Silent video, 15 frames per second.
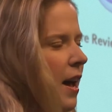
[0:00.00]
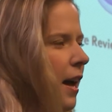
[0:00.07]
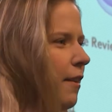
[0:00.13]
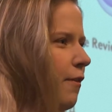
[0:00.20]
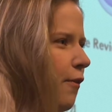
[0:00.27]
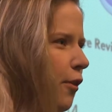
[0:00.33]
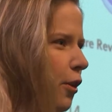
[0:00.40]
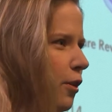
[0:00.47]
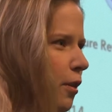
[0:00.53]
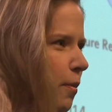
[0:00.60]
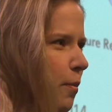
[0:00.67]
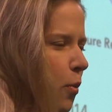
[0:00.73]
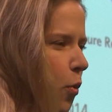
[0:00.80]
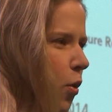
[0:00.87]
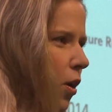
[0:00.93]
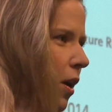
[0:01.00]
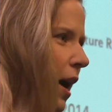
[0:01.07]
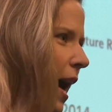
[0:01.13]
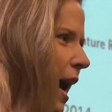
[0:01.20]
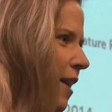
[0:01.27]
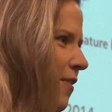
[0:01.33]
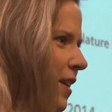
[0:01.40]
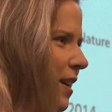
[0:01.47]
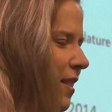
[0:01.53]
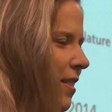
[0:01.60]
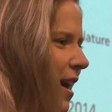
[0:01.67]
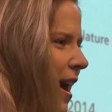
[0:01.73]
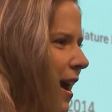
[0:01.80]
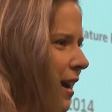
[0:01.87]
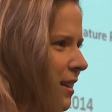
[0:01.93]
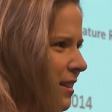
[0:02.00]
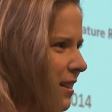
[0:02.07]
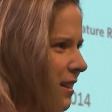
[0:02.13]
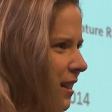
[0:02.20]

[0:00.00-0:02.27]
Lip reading: And furthermore, having that